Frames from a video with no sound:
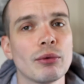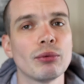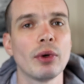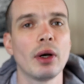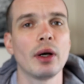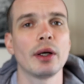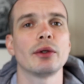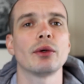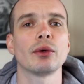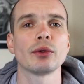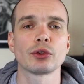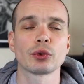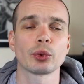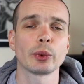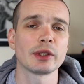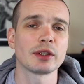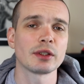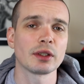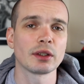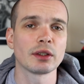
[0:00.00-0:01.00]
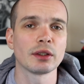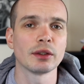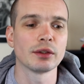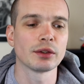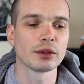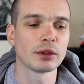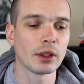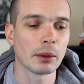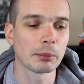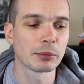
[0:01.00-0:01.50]
Ryan on Twitter,
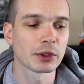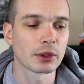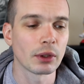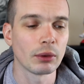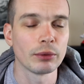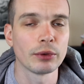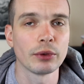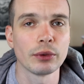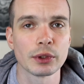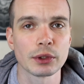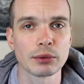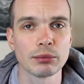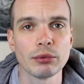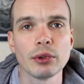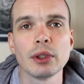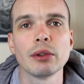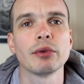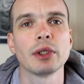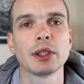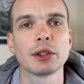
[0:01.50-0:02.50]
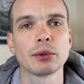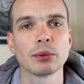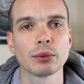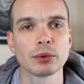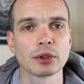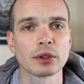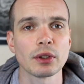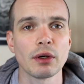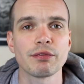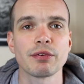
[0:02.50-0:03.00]
because Numbskull are doing some really cool
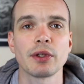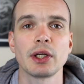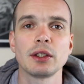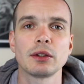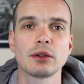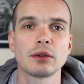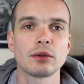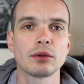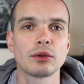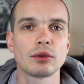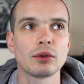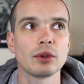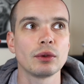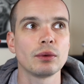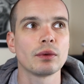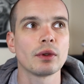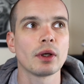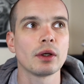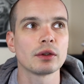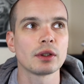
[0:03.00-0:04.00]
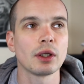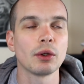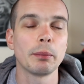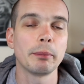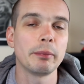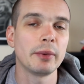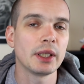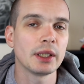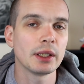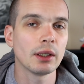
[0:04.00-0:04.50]
stuff. They do those little
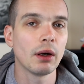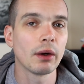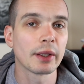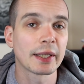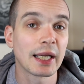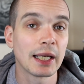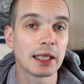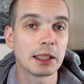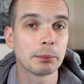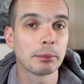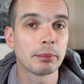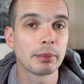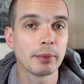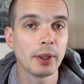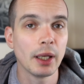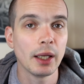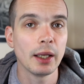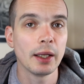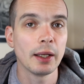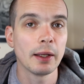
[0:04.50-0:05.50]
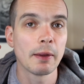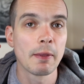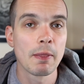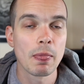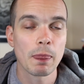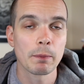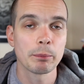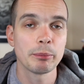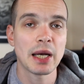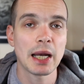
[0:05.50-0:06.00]
mini arcade
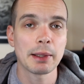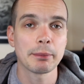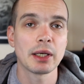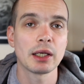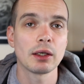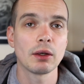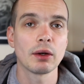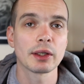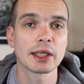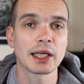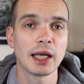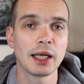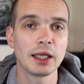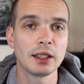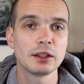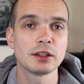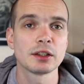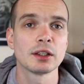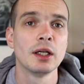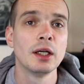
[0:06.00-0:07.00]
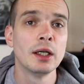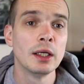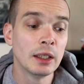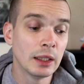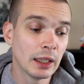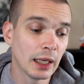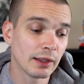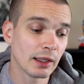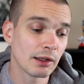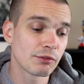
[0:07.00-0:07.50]
Pac-Man arcades,
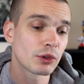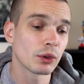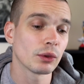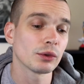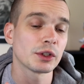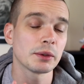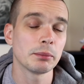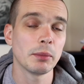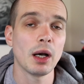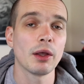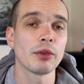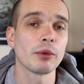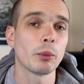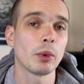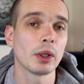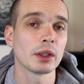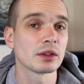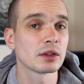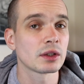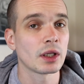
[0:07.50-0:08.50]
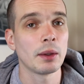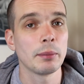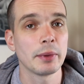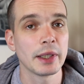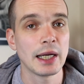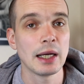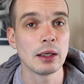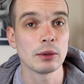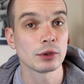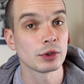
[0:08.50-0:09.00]
and they've got some other ones
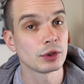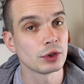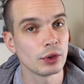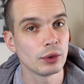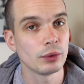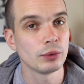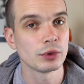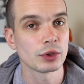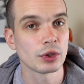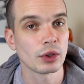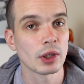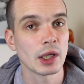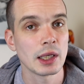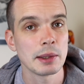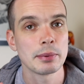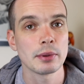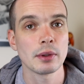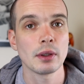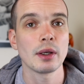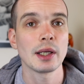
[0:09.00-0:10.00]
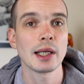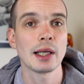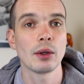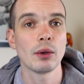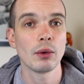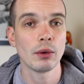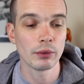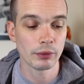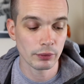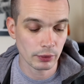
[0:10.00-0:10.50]
coming out soon, so keep an eye out
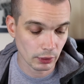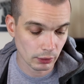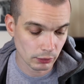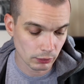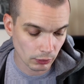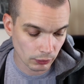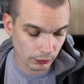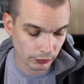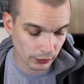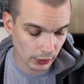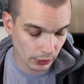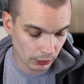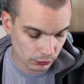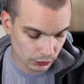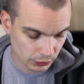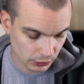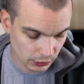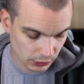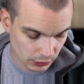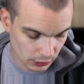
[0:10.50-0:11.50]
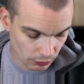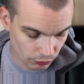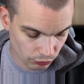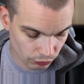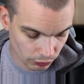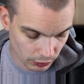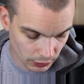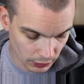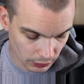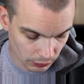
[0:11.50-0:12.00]
on those, because they're
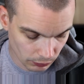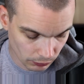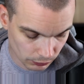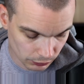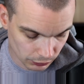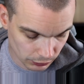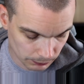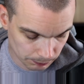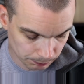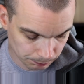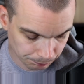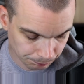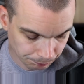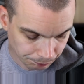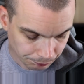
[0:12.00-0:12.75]
really awesome.